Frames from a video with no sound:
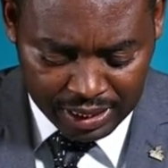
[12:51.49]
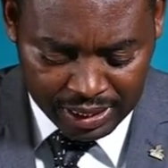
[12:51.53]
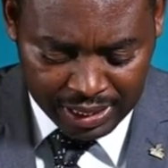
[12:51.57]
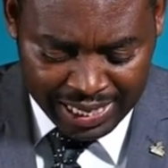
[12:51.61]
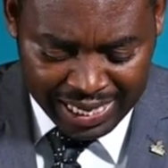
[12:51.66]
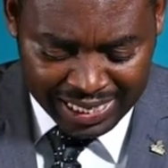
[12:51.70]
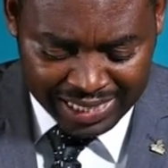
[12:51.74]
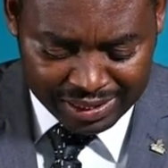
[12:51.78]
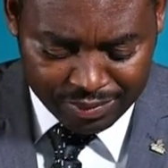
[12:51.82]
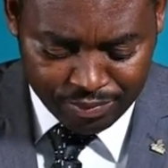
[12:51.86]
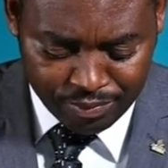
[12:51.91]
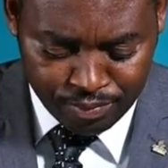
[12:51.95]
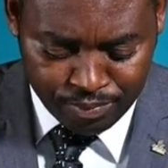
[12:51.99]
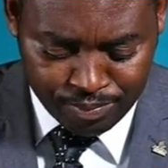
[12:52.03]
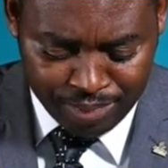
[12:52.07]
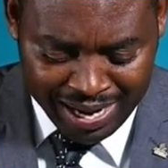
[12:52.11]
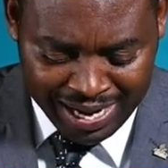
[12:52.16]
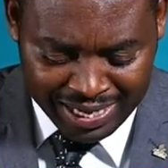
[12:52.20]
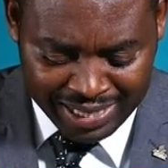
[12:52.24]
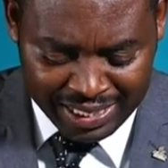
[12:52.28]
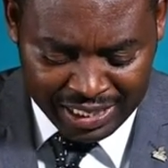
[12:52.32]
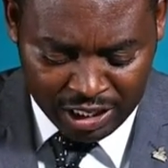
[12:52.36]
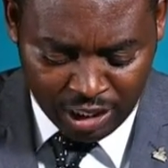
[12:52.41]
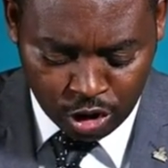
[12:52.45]
Let
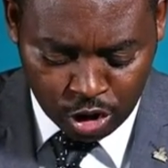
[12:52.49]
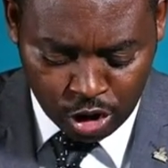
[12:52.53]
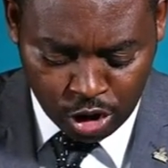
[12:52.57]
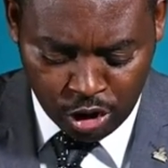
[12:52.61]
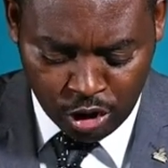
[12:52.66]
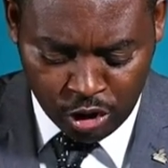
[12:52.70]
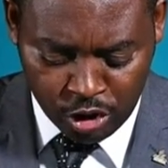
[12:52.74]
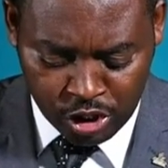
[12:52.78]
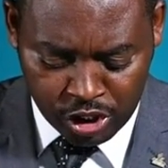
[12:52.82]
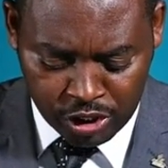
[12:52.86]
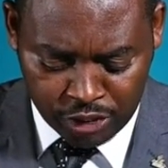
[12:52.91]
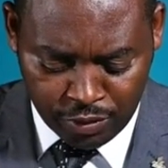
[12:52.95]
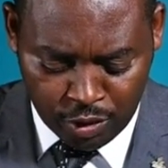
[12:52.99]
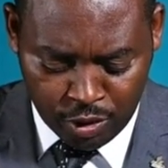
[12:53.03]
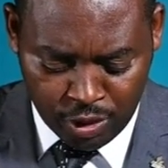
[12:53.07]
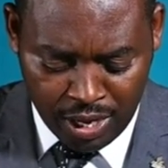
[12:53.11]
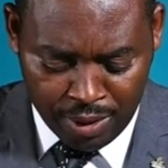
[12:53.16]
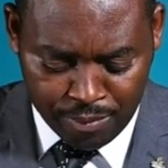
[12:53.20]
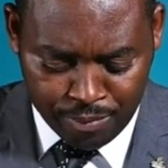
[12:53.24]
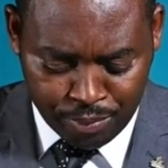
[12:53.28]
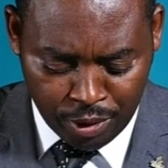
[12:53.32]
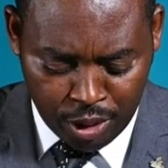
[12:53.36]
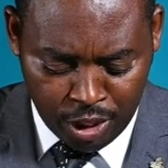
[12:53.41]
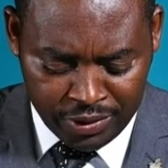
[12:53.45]
burning coals
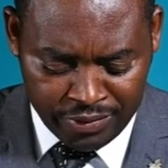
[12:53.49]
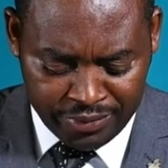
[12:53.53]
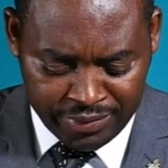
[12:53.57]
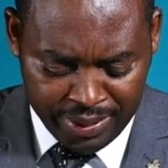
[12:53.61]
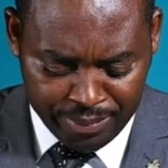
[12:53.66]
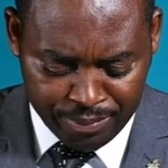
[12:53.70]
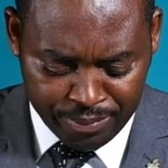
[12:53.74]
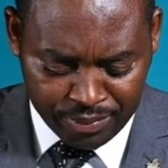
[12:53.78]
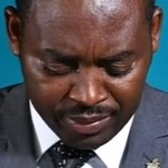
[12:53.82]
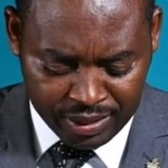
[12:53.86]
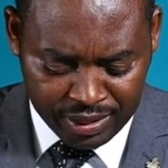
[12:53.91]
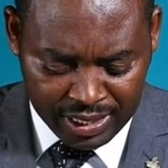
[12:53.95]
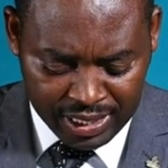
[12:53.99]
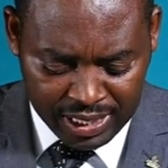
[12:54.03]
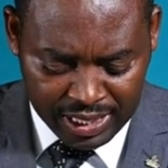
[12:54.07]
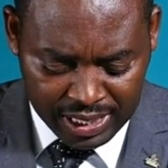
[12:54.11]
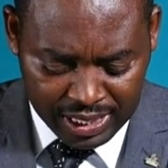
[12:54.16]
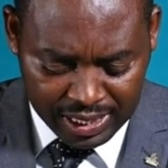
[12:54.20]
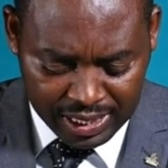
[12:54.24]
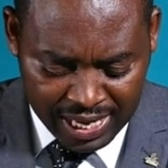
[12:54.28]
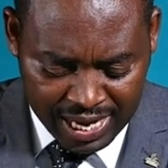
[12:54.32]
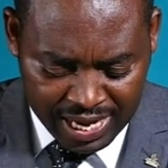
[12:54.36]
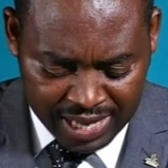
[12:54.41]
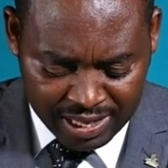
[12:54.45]
fall upon them
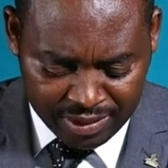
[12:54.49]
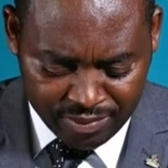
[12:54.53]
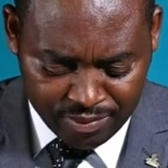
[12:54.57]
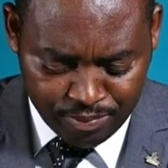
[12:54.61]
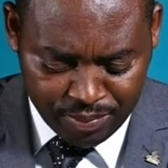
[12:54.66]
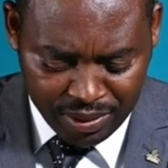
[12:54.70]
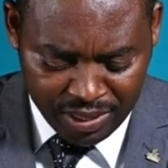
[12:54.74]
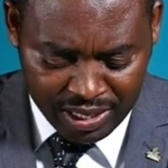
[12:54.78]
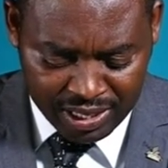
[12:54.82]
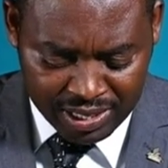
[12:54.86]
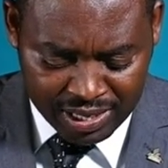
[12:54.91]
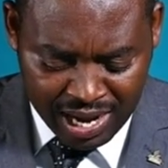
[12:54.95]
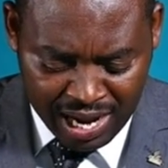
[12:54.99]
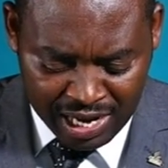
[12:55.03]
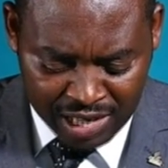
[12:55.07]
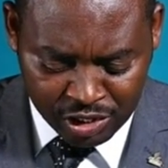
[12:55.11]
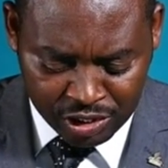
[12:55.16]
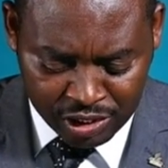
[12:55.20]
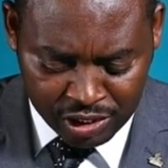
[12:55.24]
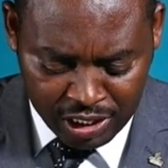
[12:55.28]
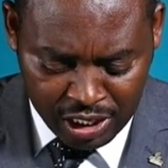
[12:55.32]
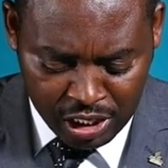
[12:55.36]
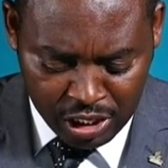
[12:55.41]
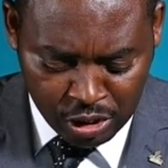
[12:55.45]
let them be
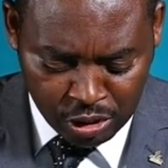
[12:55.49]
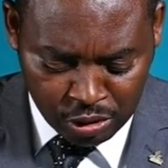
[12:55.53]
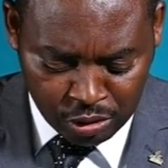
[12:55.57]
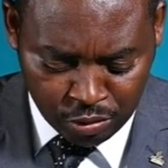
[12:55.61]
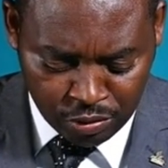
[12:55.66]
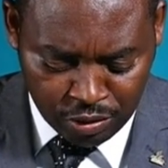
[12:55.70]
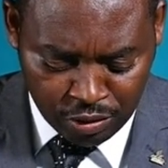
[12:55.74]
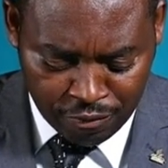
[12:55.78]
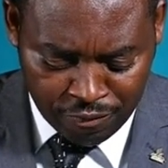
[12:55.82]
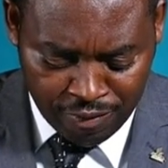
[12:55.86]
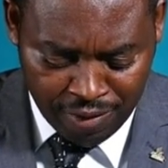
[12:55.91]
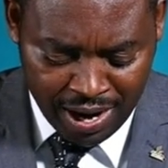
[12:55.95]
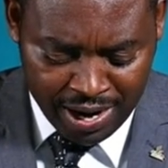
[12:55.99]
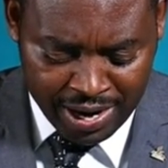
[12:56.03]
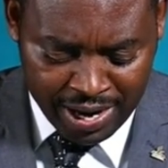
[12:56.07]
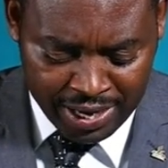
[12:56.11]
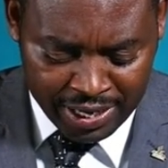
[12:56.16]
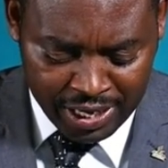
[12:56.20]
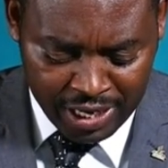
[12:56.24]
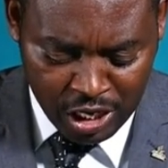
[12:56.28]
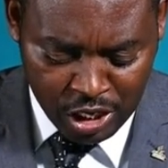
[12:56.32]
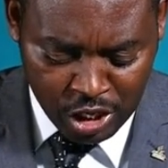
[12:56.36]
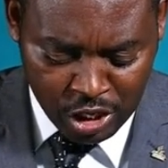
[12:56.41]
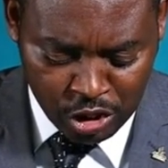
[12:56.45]
cast into the
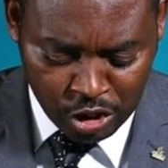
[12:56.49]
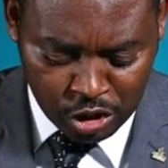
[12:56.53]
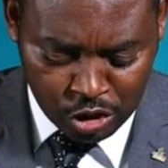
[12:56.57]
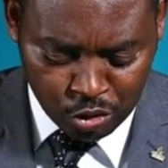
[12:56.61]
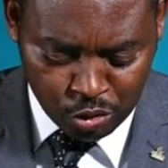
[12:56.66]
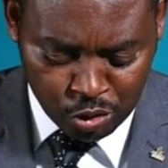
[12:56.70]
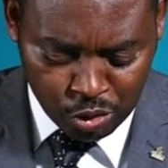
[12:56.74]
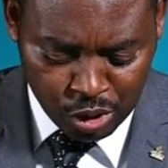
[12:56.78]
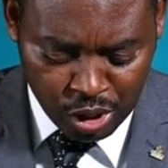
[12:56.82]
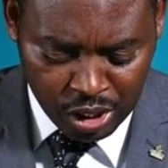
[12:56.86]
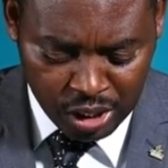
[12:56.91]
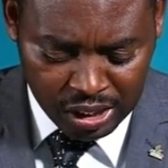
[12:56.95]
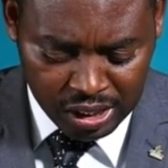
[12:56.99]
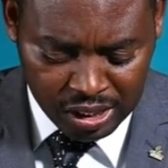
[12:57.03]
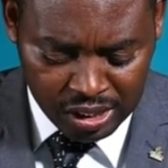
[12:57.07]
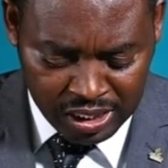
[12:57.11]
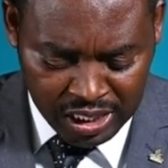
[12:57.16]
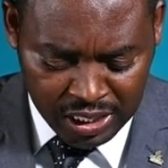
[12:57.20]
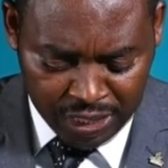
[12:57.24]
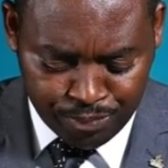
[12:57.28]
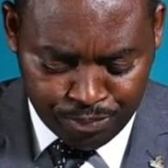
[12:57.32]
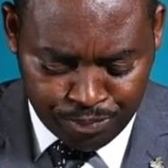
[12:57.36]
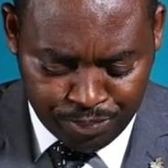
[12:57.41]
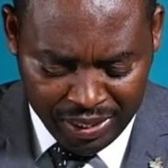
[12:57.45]
fire, into
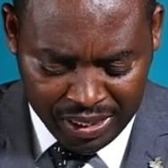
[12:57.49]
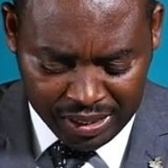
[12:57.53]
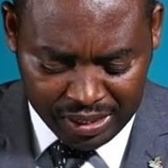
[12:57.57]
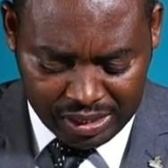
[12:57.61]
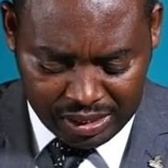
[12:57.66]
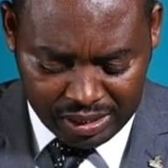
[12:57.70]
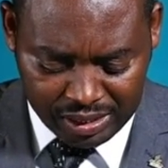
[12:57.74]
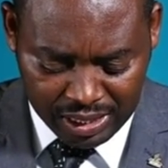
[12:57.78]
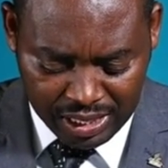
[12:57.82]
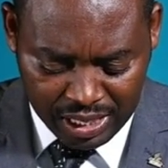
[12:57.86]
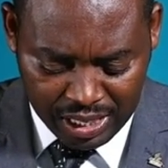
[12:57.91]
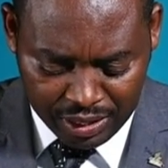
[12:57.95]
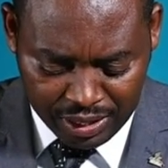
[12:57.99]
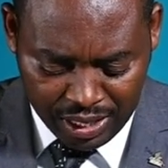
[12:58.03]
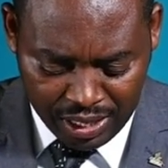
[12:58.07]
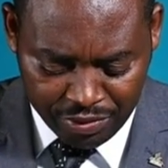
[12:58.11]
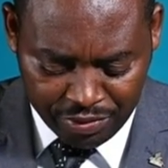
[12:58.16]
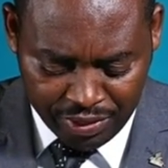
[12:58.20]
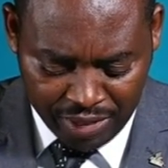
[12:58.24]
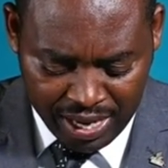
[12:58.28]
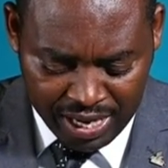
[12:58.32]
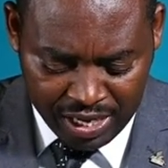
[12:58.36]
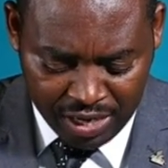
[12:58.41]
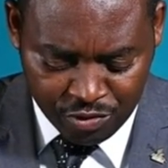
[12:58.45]
deep pits,
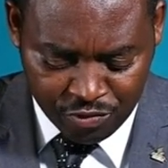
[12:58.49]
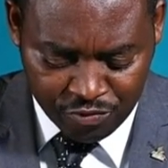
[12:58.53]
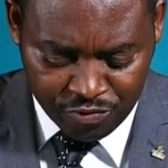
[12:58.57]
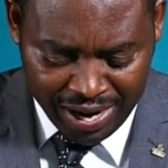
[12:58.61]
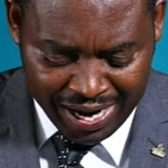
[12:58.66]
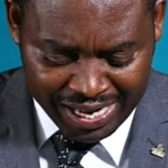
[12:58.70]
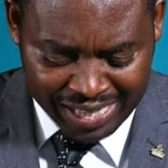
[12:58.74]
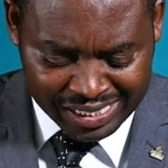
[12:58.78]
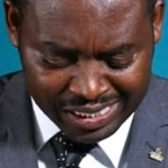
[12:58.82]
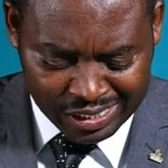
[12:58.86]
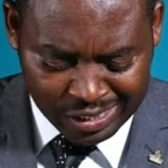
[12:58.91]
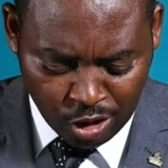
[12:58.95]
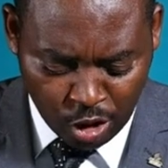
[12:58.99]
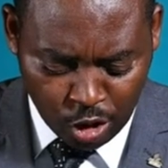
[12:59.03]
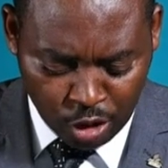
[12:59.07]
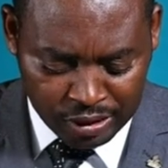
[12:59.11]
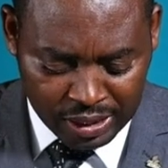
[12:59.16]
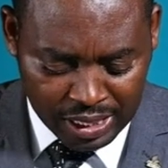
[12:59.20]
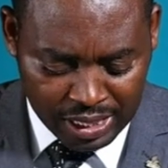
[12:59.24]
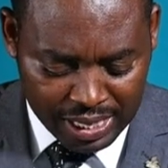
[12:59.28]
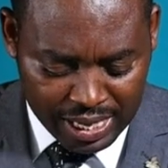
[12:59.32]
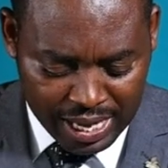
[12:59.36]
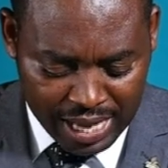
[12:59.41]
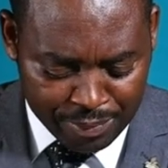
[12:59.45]
that they rise
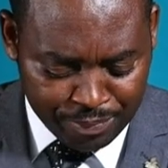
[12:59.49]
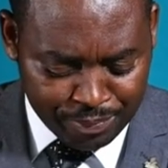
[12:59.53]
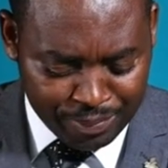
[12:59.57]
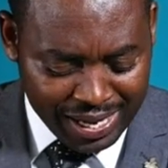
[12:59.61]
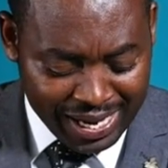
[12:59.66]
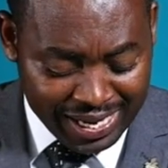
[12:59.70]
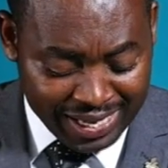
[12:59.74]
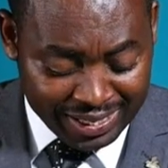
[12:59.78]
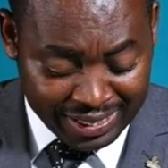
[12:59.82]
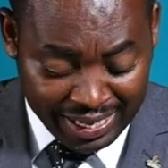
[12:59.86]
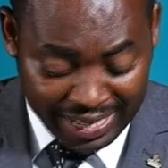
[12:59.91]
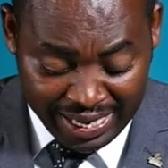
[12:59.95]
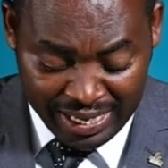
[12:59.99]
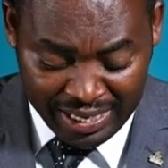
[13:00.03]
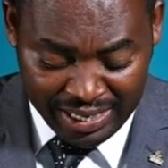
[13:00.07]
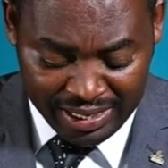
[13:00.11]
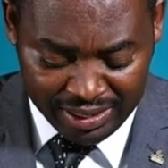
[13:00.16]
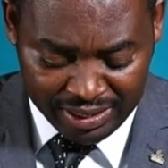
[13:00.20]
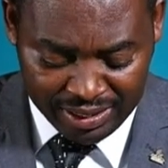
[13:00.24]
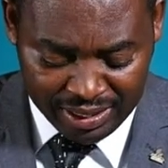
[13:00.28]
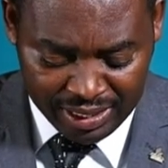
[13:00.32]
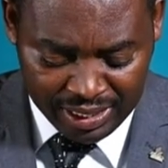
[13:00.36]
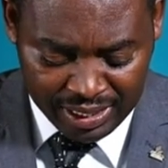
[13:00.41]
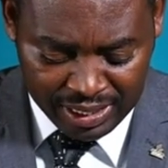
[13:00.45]
not up
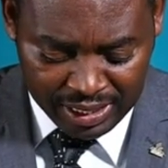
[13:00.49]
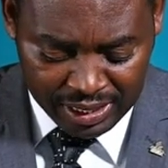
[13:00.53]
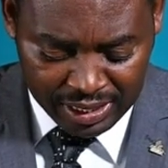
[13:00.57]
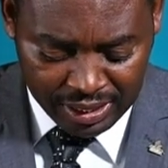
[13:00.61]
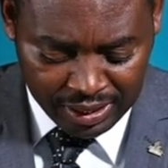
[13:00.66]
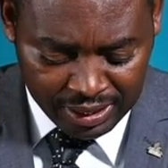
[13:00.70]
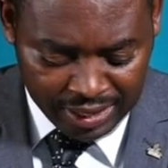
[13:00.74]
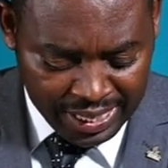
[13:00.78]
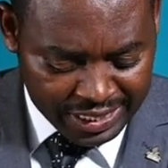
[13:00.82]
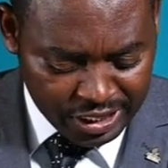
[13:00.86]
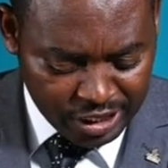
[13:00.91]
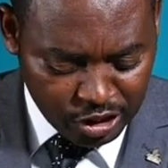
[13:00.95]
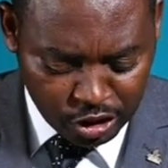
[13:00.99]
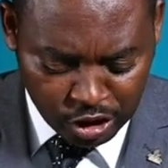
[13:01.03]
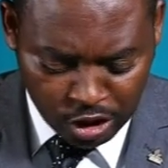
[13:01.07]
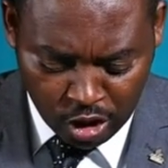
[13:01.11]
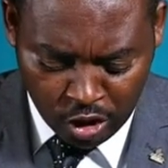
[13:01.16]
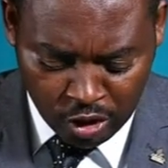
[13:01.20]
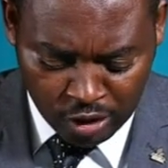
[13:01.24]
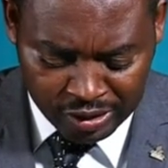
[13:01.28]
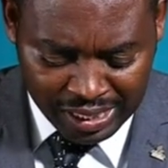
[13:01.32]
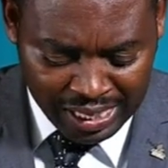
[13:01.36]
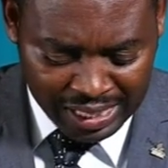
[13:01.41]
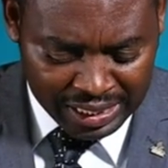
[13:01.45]
again. Let
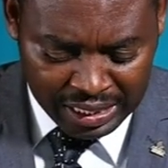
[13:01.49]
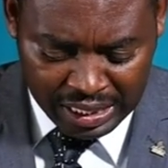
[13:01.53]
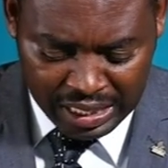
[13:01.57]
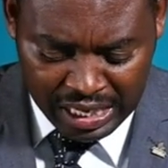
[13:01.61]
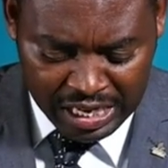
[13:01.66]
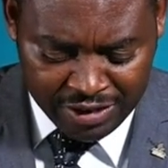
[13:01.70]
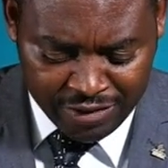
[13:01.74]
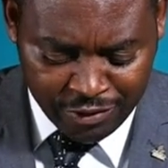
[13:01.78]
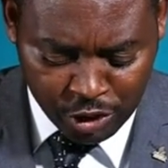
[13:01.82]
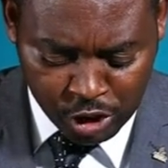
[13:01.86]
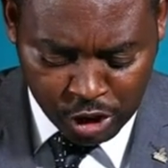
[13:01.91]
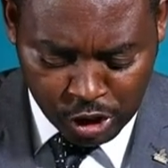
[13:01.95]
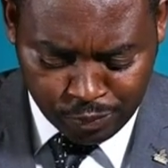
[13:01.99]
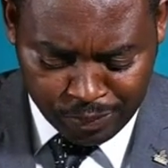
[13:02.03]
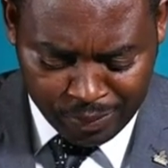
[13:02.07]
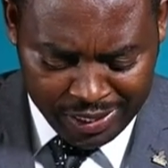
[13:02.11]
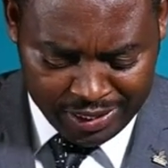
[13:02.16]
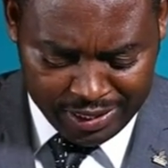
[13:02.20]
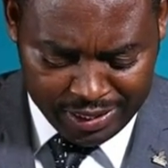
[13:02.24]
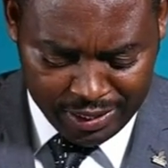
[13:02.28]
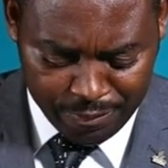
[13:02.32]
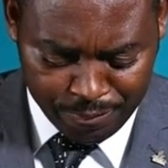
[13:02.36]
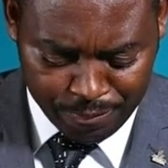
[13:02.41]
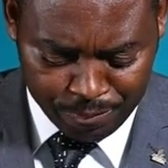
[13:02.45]
not an evil
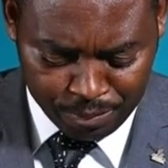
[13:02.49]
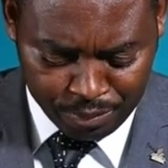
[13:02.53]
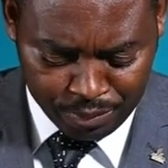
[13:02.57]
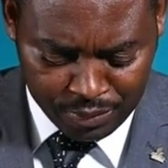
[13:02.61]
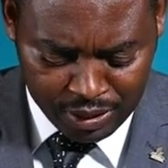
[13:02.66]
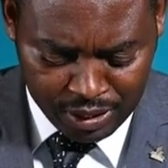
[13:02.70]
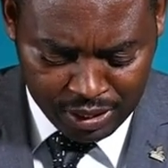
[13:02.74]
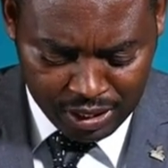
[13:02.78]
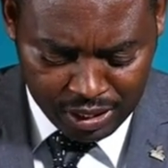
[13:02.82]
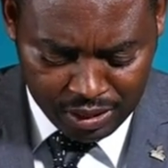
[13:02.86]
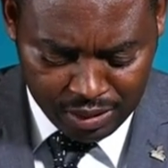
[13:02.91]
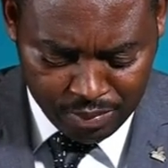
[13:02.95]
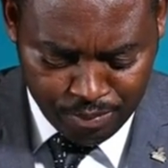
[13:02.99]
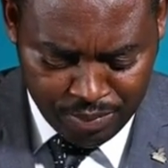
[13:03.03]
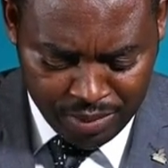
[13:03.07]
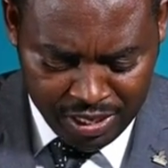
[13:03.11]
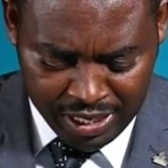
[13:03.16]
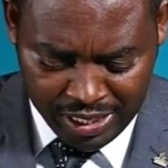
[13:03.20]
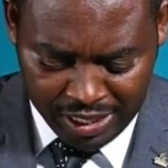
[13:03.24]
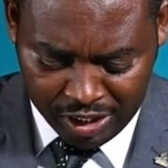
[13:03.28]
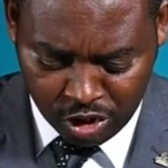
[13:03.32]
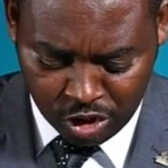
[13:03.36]
speaker be